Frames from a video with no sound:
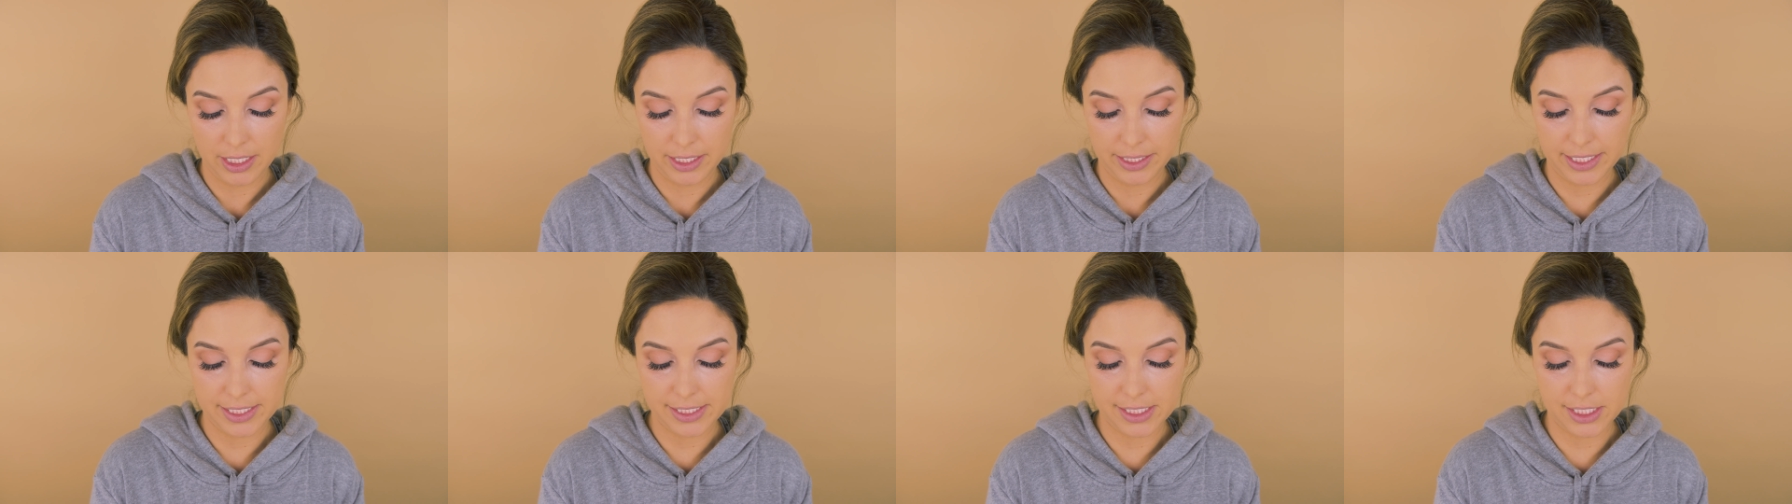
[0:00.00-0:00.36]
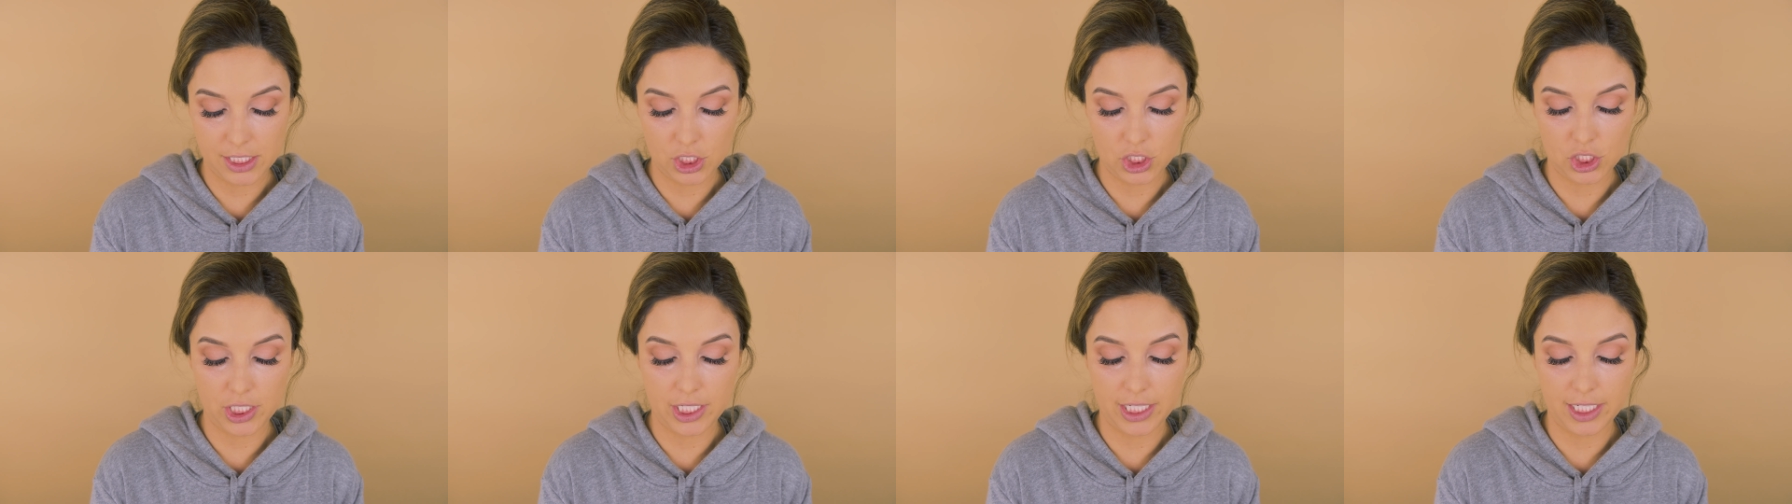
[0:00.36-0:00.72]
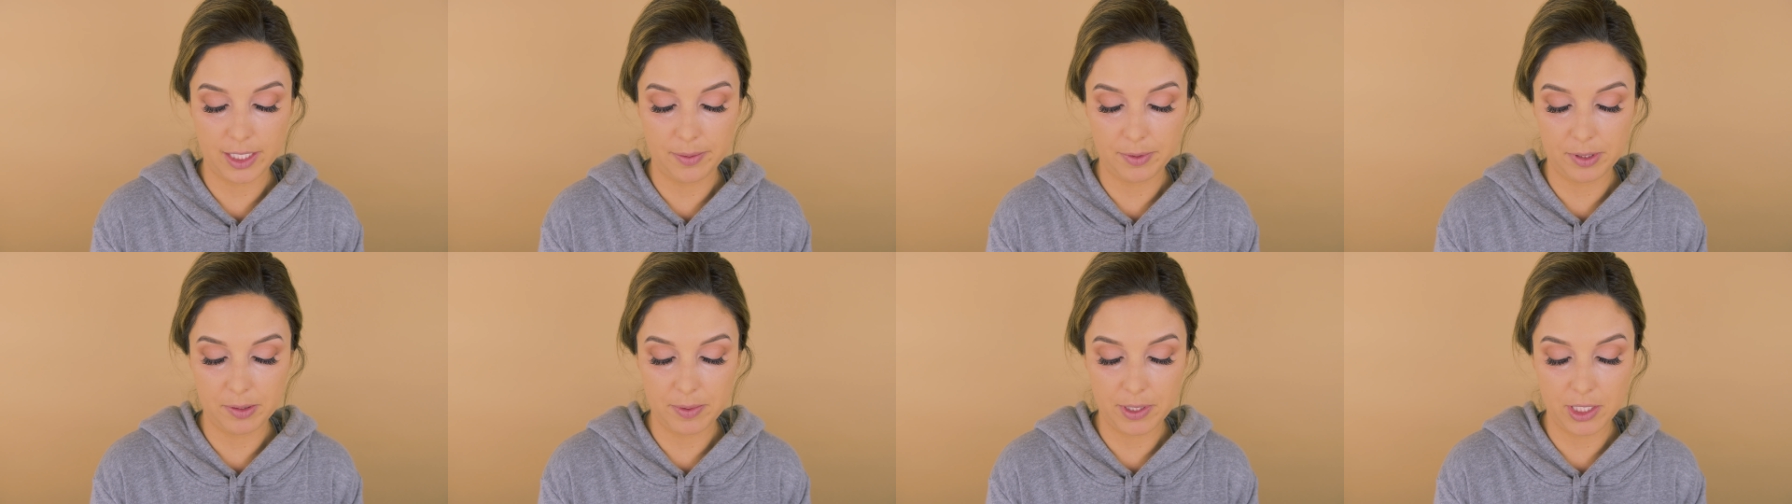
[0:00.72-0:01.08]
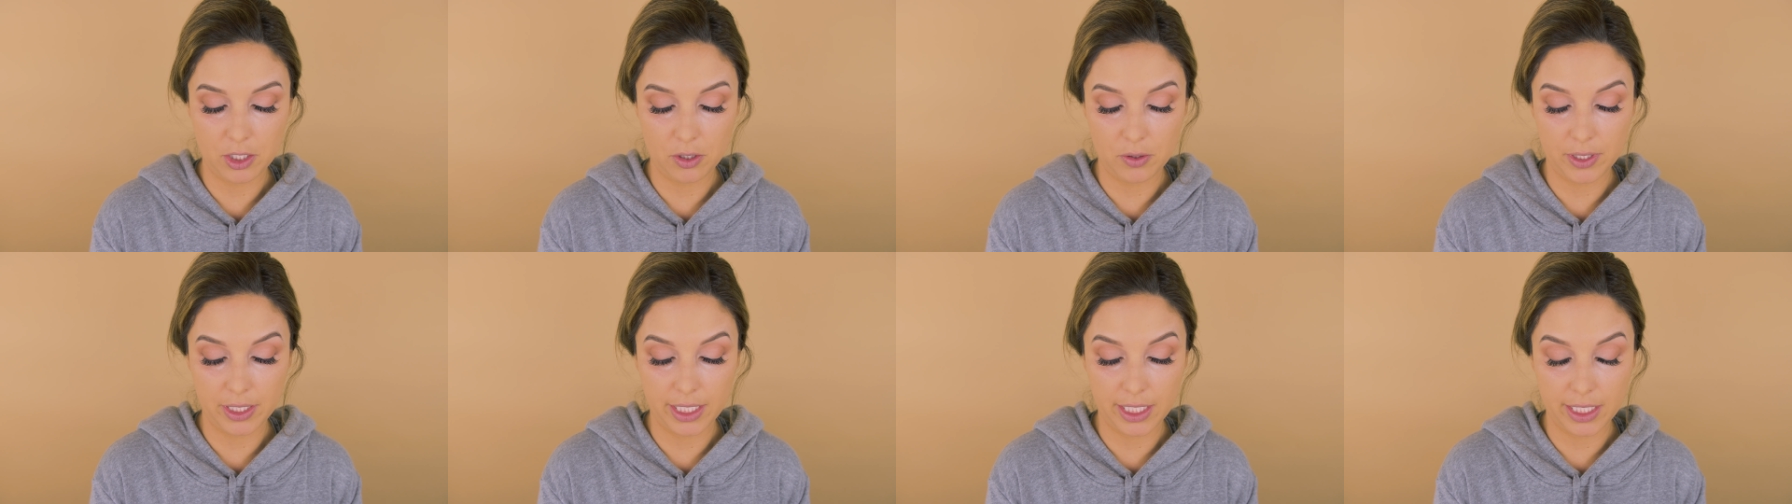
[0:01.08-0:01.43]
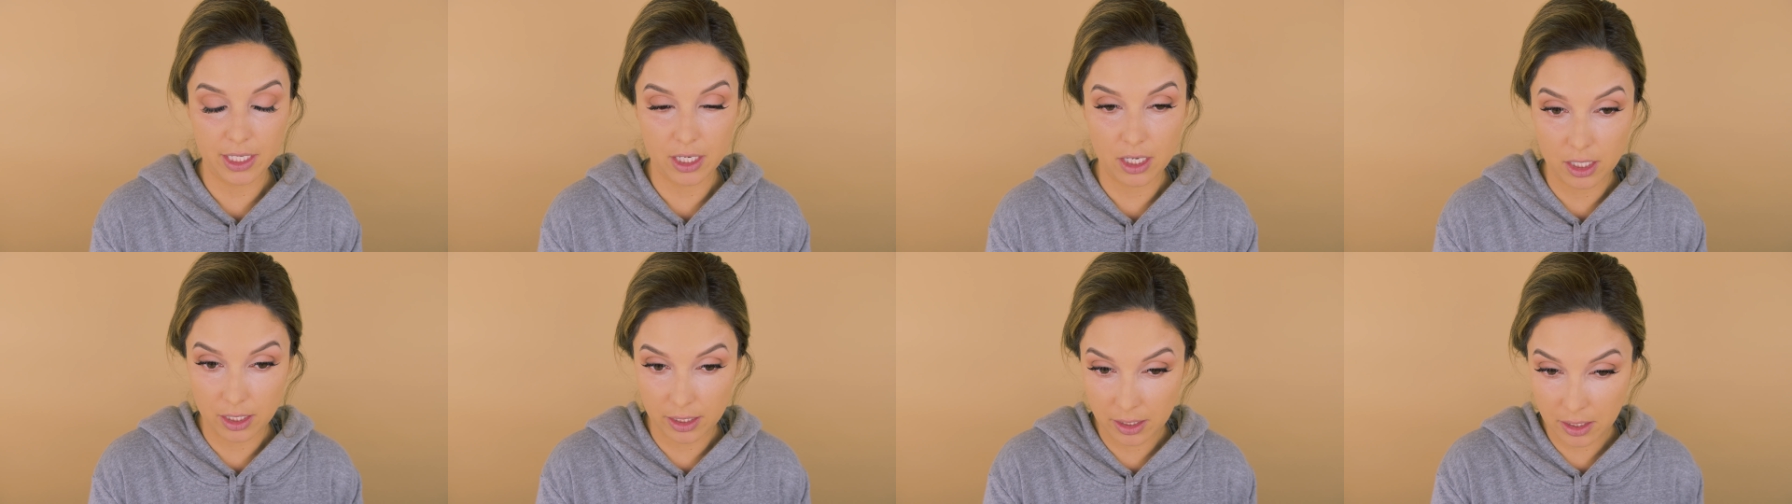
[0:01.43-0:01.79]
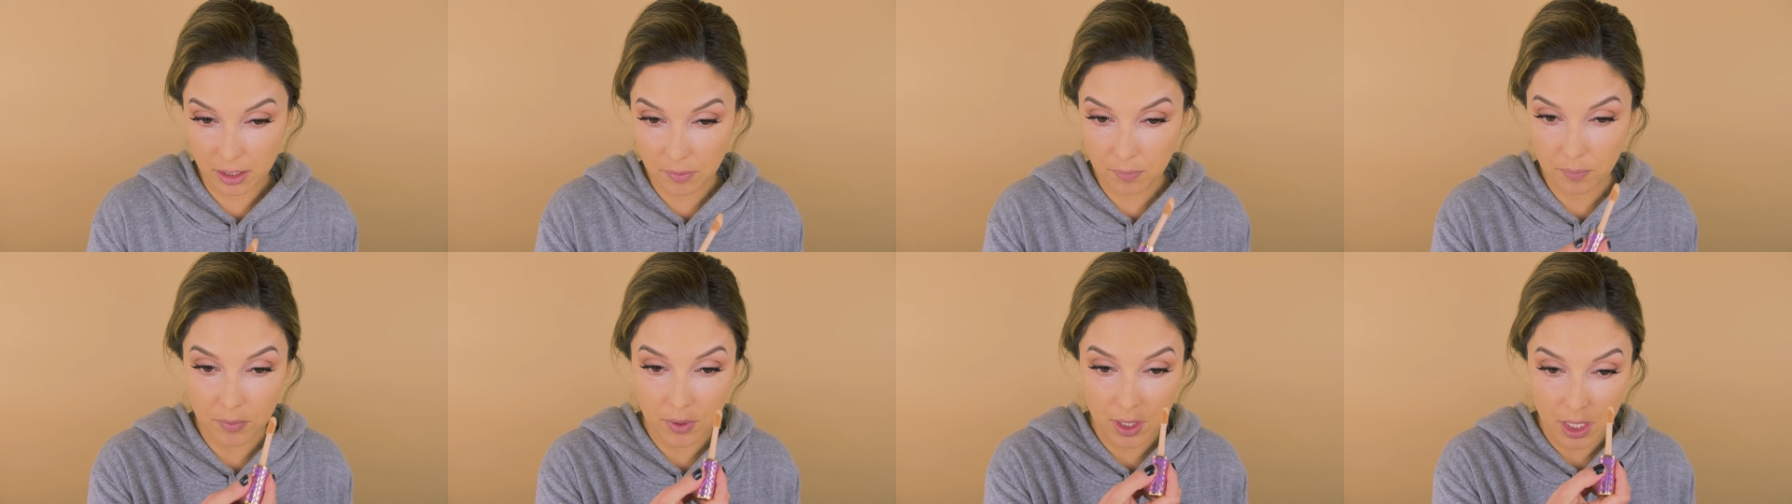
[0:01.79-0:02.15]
That's the shade I'm gonna be going in on.